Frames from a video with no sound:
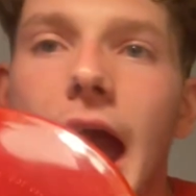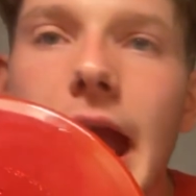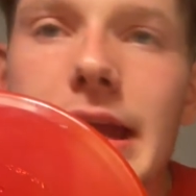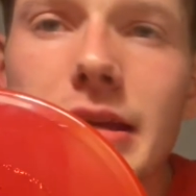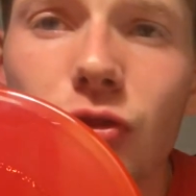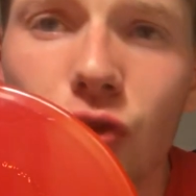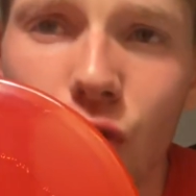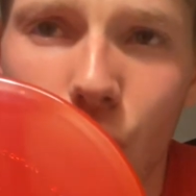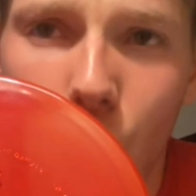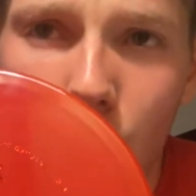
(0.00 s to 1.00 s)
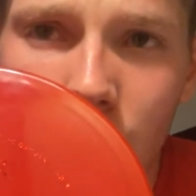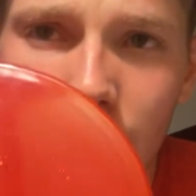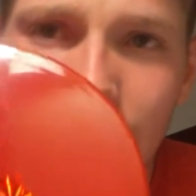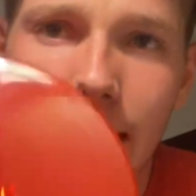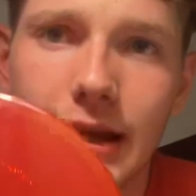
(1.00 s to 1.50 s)
A2.
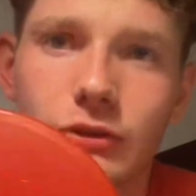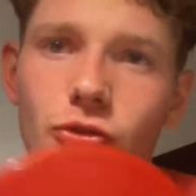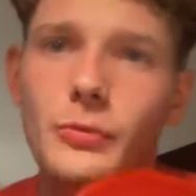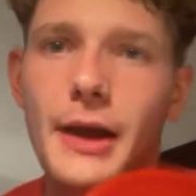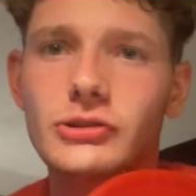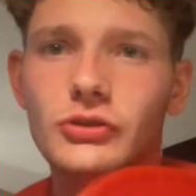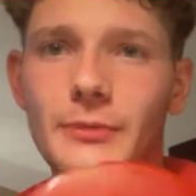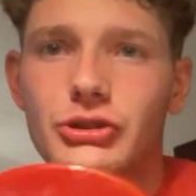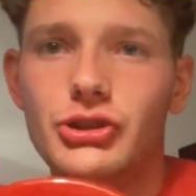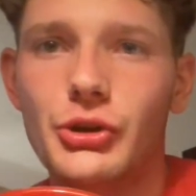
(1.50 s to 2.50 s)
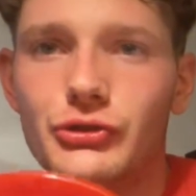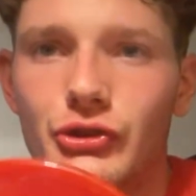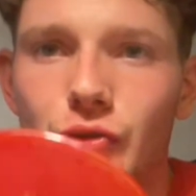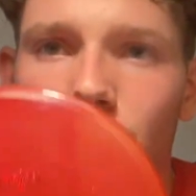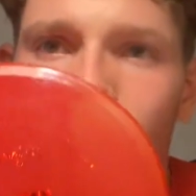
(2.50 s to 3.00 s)
The A2 matches my shirt
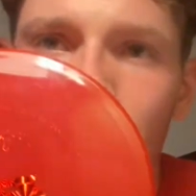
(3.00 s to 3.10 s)
too.